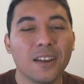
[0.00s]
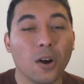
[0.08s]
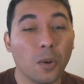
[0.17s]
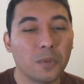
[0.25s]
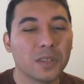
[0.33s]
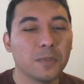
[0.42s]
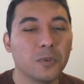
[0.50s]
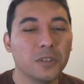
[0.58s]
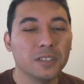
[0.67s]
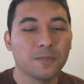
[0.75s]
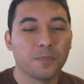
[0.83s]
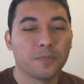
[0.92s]
over the
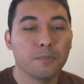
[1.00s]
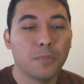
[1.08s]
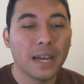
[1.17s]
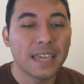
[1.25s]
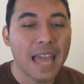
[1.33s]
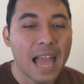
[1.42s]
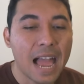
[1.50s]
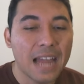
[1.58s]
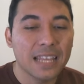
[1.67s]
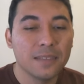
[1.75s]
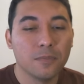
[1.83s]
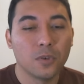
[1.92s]
board, by
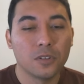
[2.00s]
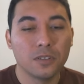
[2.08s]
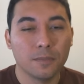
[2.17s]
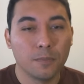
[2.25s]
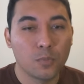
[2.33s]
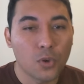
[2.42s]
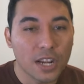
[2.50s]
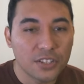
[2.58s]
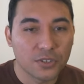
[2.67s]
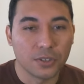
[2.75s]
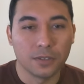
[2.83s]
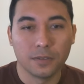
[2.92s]
adding more
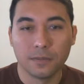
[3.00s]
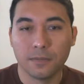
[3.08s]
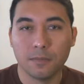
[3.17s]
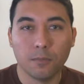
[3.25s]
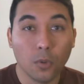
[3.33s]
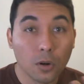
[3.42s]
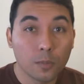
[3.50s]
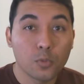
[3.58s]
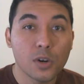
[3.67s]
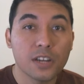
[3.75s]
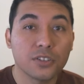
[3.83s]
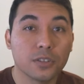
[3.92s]
pressure,
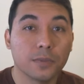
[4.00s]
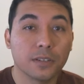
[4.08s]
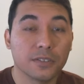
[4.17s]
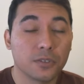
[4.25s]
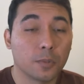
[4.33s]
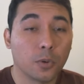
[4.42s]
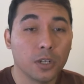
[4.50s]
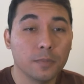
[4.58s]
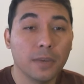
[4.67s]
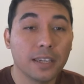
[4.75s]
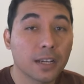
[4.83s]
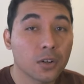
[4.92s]
because your opponent
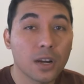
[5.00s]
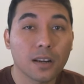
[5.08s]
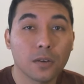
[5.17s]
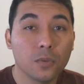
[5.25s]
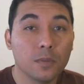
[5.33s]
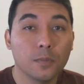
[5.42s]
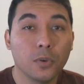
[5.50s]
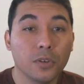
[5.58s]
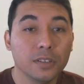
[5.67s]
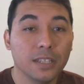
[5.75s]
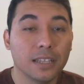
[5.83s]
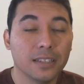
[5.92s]
might crack at one
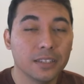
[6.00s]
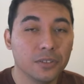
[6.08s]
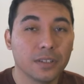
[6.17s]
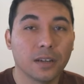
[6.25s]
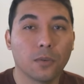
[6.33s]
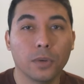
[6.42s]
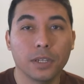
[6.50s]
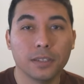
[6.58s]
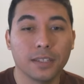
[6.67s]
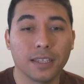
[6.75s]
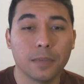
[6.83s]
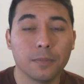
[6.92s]
point and then you can win
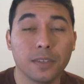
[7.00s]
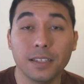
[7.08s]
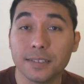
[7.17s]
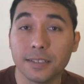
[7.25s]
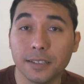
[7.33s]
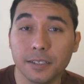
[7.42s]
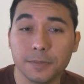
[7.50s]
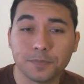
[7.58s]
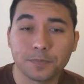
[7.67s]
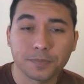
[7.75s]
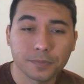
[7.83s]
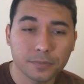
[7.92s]
the game easily.
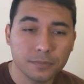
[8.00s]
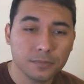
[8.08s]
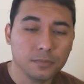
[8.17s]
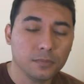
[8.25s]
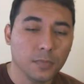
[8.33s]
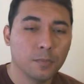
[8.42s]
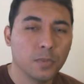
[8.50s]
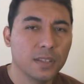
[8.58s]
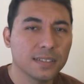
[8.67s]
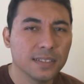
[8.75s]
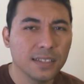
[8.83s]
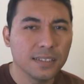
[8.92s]
But
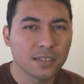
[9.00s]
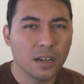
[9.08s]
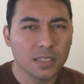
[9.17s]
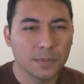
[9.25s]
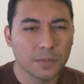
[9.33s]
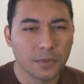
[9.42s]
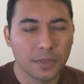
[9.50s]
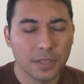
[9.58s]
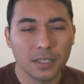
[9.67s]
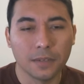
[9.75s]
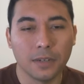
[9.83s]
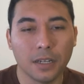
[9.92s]
that's a nice concept to
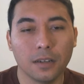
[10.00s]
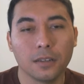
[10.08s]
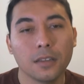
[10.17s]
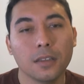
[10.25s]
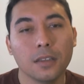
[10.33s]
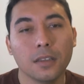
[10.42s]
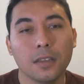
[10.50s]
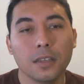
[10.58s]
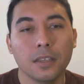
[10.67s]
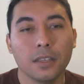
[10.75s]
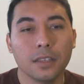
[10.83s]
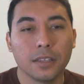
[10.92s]
think about.
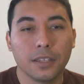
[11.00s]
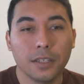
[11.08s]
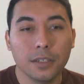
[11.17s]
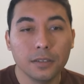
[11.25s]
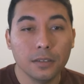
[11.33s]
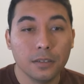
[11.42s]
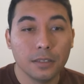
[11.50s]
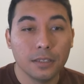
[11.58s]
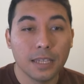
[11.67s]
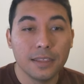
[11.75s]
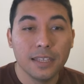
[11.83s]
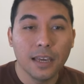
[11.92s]
Here,
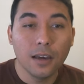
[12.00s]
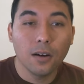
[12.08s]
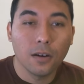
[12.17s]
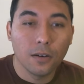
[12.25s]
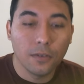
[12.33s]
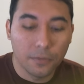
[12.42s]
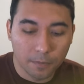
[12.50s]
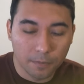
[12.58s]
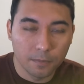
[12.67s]
the idea of